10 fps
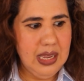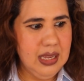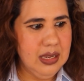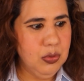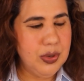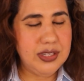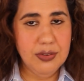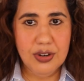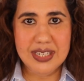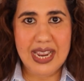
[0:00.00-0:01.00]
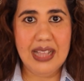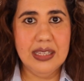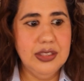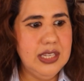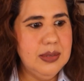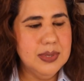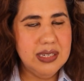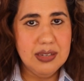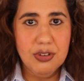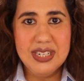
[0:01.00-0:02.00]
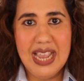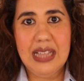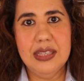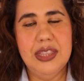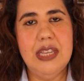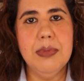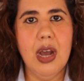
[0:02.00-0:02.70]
with different talent themes and different talent theme